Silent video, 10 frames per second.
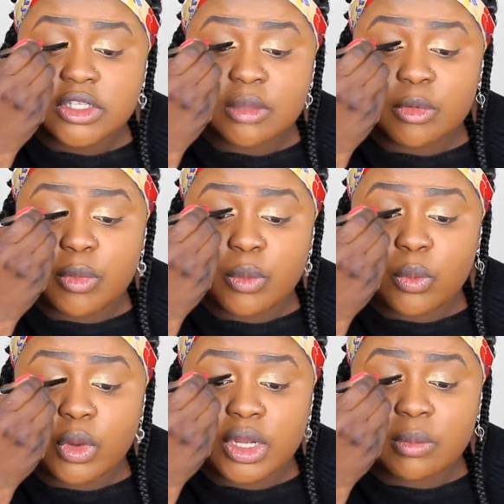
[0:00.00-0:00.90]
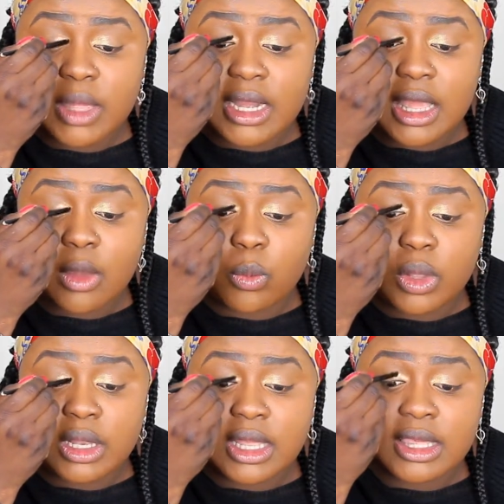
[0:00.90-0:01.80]
So I'm a bit worried about how
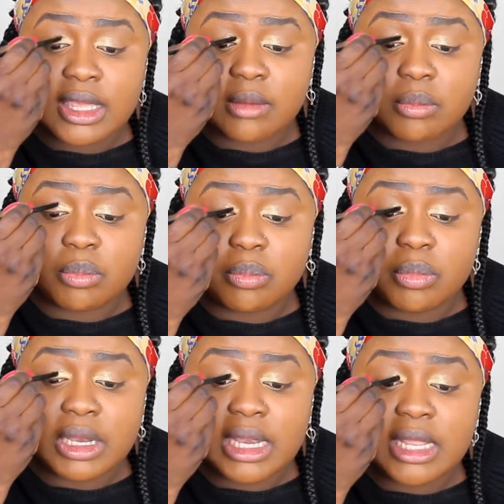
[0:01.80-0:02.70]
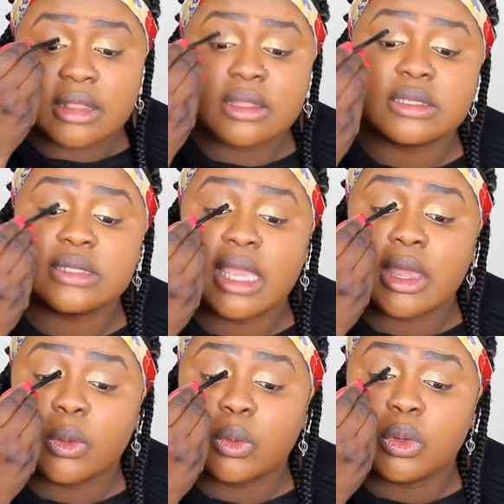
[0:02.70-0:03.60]
well I can blend this
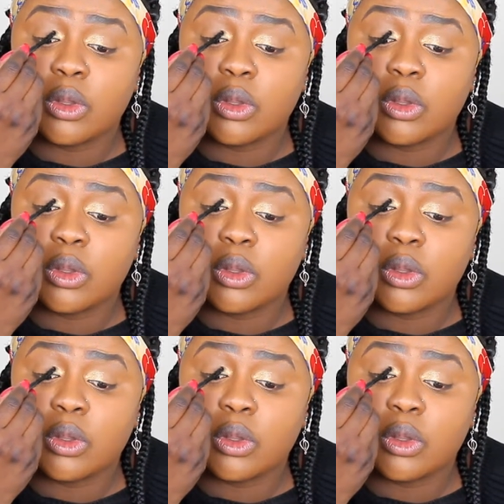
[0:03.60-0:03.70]
out.